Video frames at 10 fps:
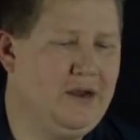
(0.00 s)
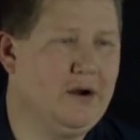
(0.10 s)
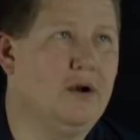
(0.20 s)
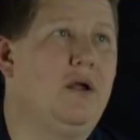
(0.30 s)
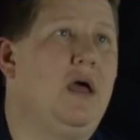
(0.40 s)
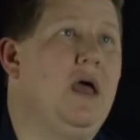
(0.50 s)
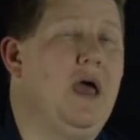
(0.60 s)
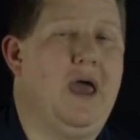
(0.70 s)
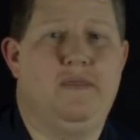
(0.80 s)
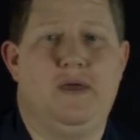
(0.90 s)
here.
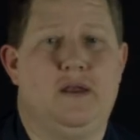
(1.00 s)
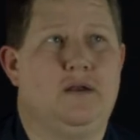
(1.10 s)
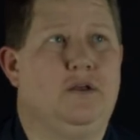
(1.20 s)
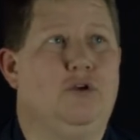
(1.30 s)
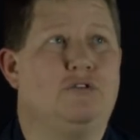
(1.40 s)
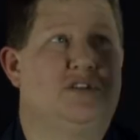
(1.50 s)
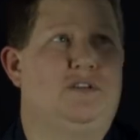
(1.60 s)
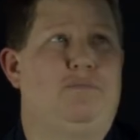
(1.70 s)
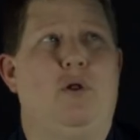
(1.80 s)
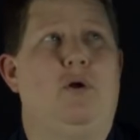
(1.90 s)
And then you just
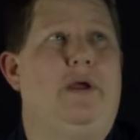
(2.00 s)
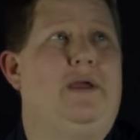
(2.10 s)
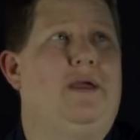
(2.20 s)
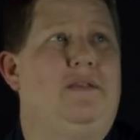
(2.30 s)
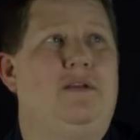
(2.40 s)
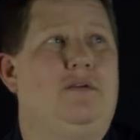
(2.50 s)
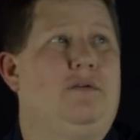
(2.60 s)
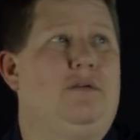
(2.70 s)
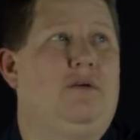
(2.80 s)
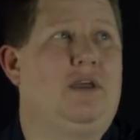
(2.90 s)
deploy, and then you,
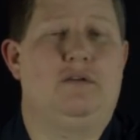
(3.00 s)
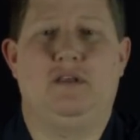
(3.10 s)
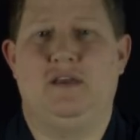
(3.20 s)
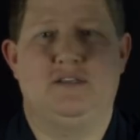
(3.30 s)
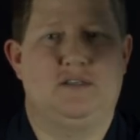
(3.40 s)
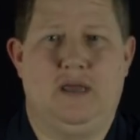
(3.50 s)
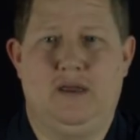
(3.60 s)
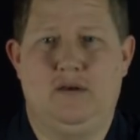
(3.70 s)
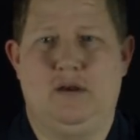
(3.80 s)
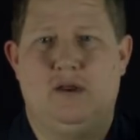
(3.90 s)
you kill these
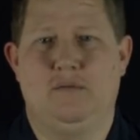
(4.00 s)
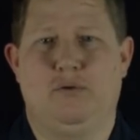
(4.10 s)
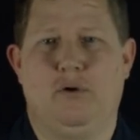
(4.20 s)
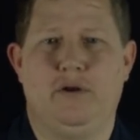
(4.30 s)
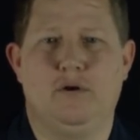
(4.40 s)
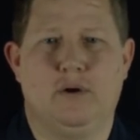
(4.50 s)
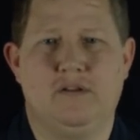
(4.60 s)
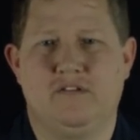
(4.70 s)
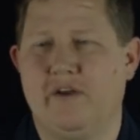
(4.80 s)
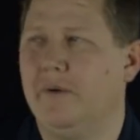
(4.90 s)
and, and deploy new
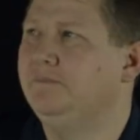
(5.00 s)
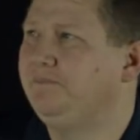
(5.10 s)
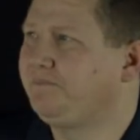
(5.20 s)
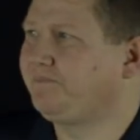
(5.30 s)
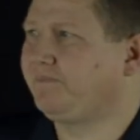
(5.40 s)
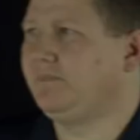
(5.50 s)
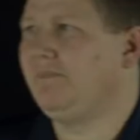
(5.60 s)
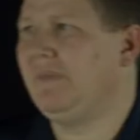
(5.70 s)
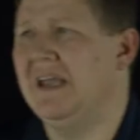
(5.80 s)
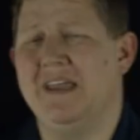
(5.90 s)
ones. So
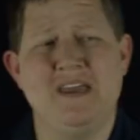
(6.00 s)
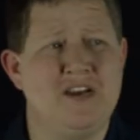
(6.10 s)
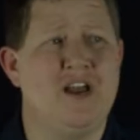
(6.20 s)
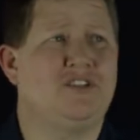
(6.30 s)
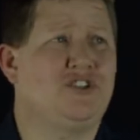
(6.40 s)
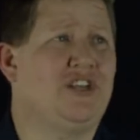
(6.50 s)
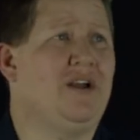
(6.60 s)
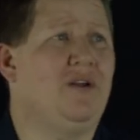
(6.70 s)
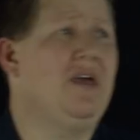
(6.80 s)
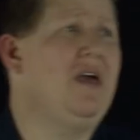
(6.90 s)
in a
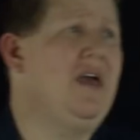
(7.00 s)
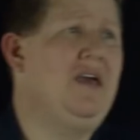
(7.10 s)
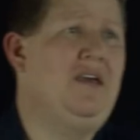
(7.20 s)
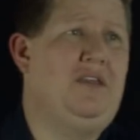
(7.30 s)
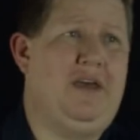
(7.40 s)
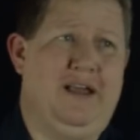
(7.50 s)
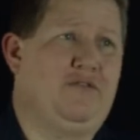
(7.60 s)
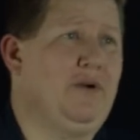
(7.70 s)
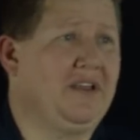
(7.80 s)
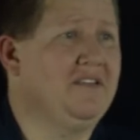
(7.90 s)
nutshell, that's
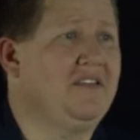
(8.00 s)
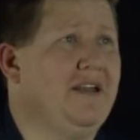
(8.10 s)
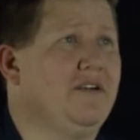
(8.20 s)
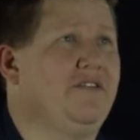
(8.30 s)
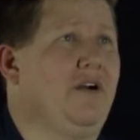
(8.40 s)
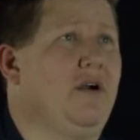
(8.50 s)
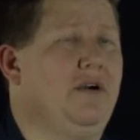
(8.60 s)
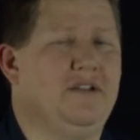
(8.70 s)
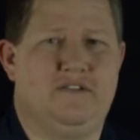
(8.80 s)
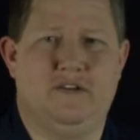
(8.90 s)
what containers are.
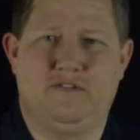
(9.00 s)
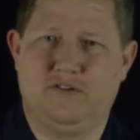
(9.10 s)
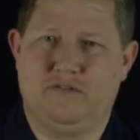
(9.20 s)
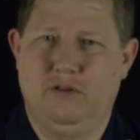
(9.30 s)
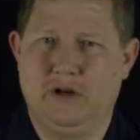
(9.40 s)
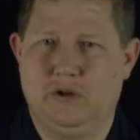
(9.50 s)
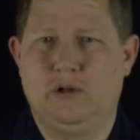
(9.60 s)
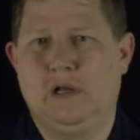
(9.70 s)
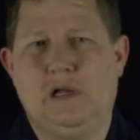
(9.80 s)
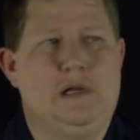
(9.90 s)
It's, it's just little,